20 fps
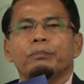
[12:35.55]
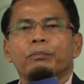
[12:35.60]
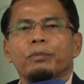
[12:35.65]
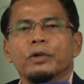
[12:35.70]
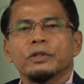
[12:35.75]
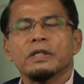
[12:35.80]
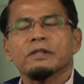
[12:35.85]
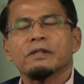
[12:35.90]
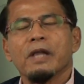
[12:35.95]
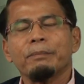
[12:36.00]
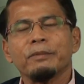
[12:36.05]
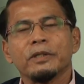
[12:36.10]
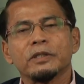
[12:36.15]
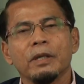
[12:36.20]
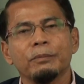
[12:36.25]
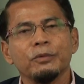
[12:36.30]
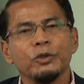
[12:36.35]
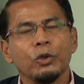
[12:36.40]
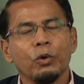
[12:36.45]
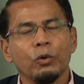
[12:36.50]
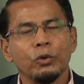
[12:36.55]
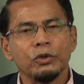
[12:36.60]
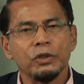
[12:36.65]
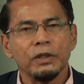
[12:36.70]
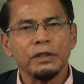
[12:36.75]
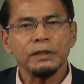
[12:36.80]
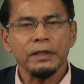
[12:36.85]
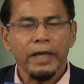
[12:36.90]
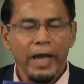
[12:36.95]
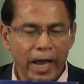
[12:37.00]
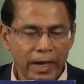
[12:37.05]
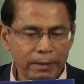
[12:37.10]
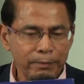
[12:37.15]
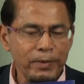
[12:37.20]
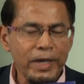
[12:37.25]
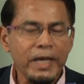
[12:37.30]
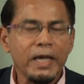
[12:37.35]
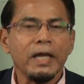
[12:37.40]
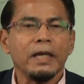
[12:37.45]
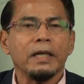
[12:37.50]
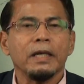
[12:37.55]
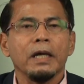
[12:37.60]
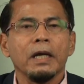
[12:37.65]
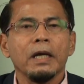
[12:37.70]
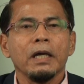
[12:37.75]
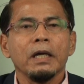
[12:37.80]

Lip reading: Positive Islamic Psychology coaches and make it